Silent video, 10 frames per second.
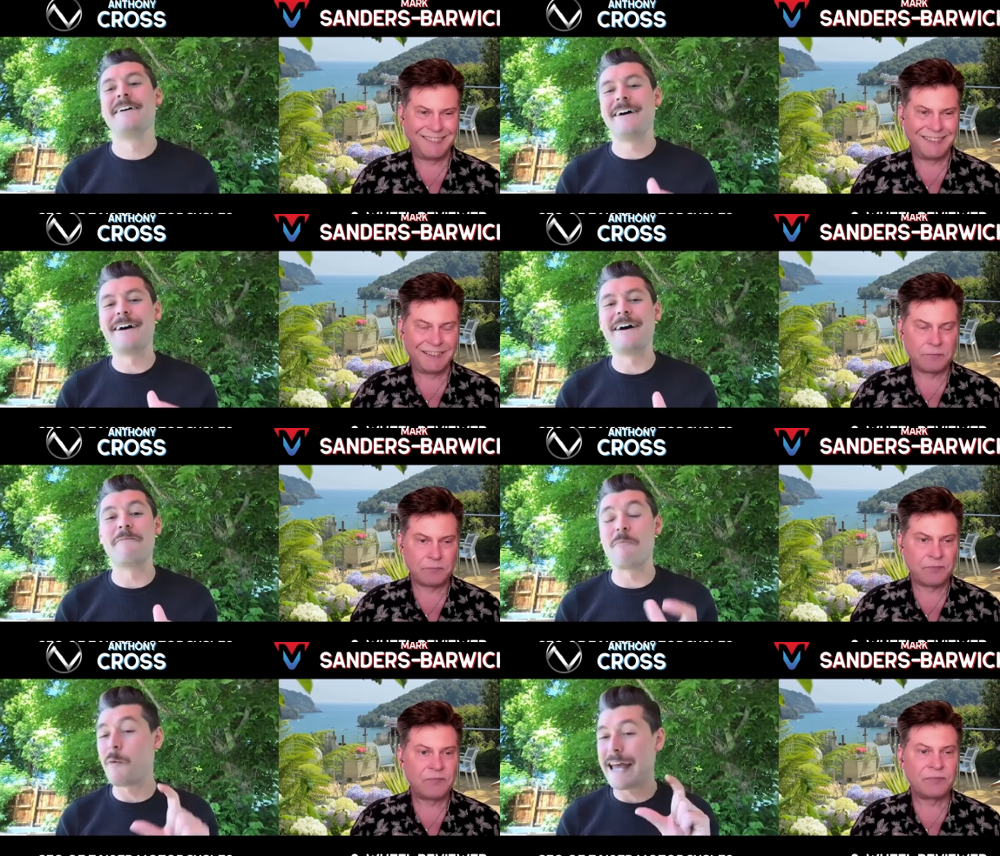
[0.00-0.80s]

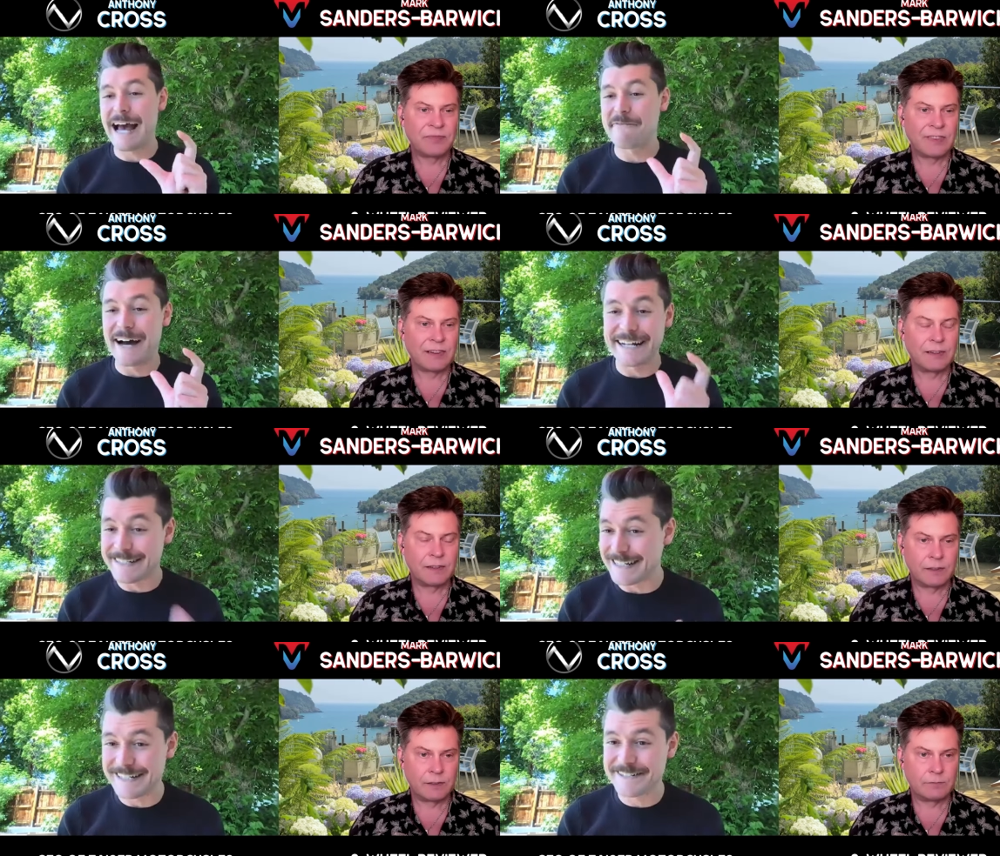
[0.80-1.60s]
Speaker 1: Um, we have
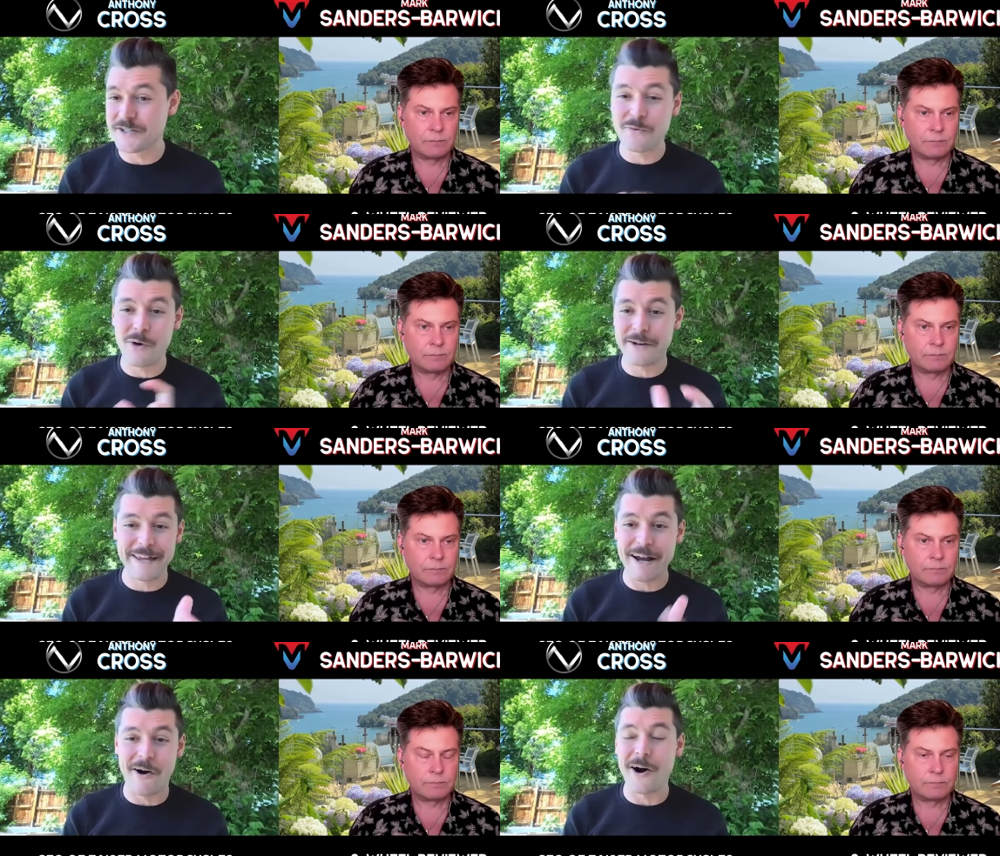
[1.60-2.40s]
ideas of where they
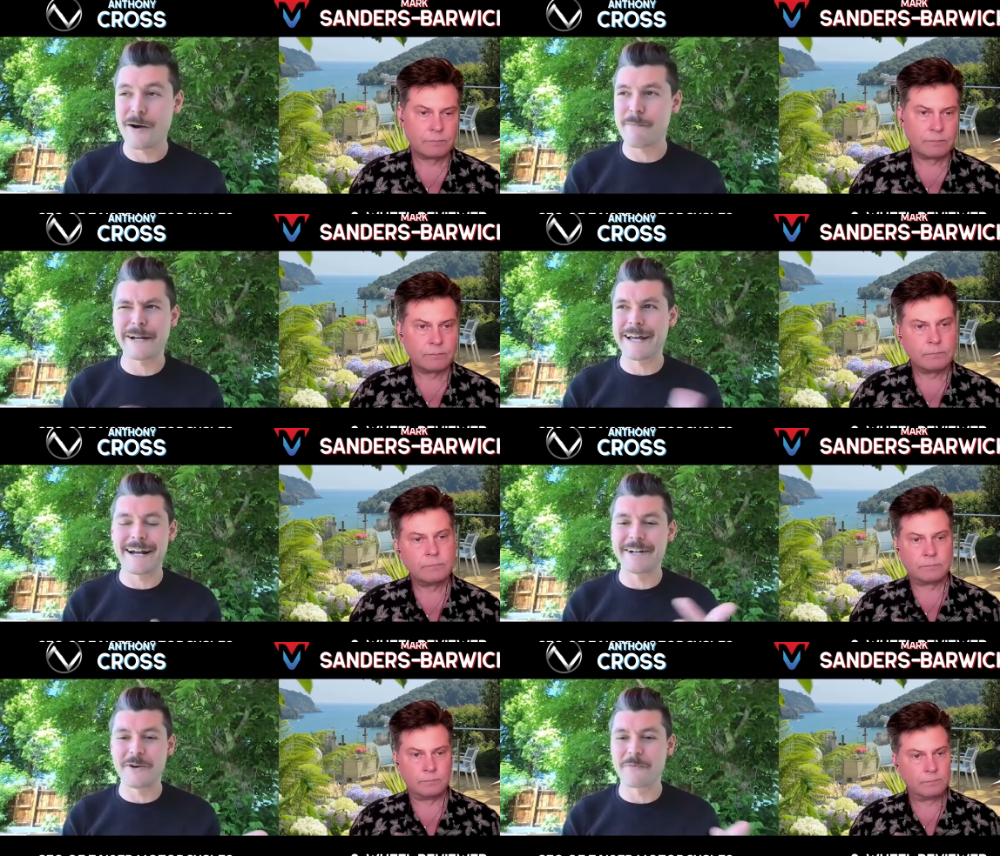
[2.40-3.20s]
are, but again, I
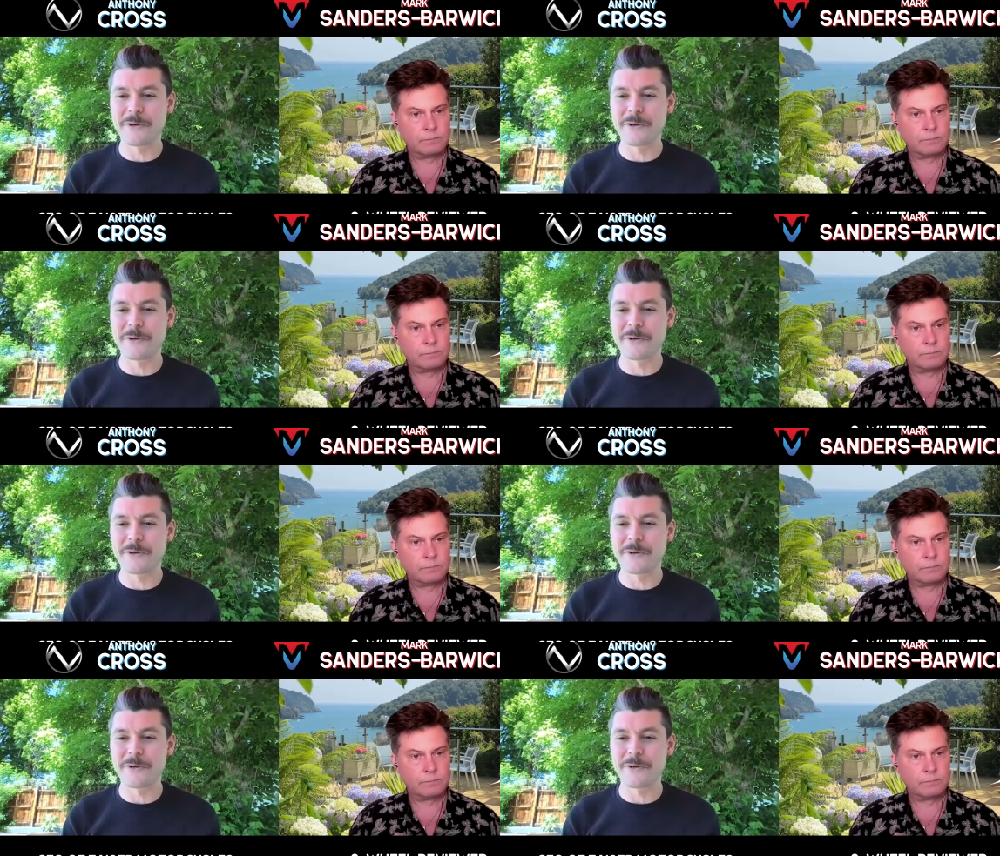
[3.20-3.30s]
don't mm-hmm.